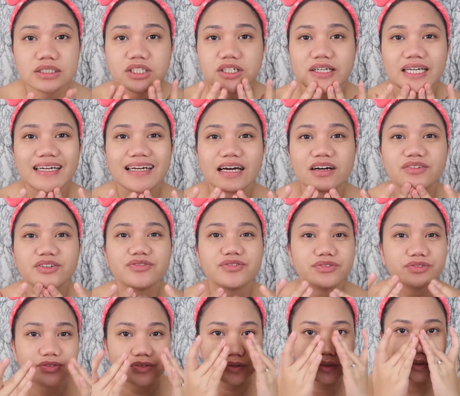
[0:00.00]
good enough
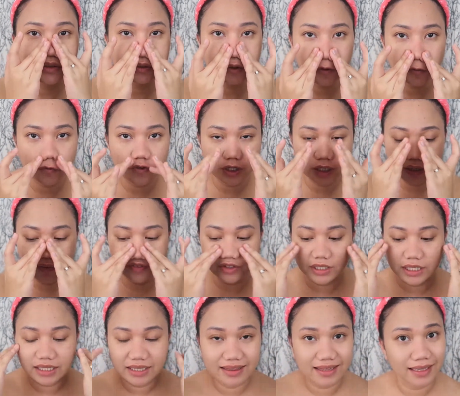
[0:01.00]
for an
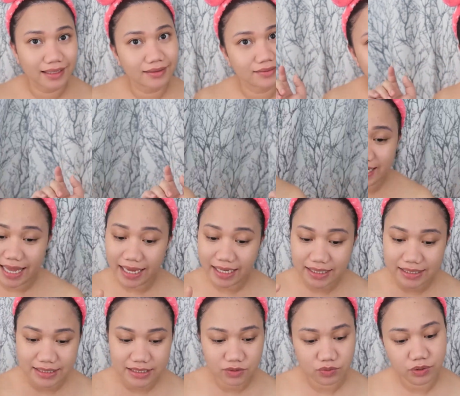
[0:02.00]
everyday thing.
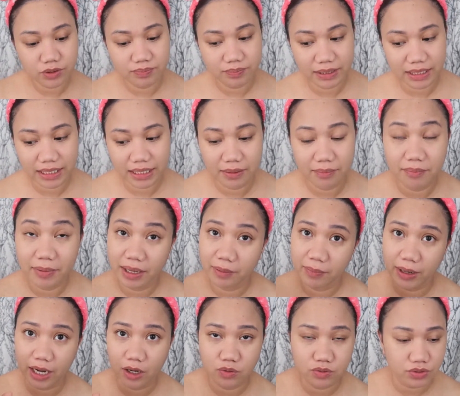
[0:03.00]
Next would be my
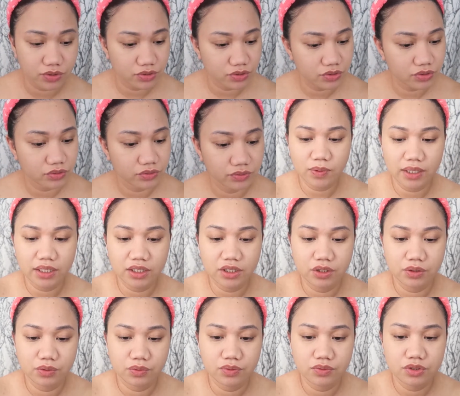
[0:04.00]
brows. So what I
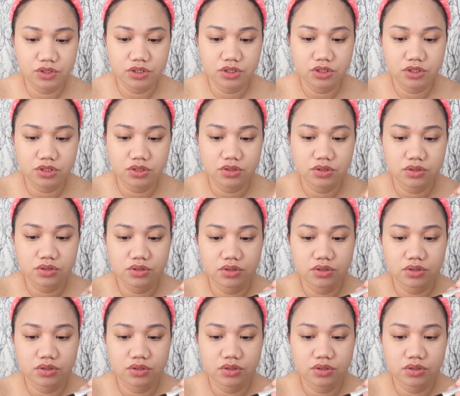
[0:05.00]
use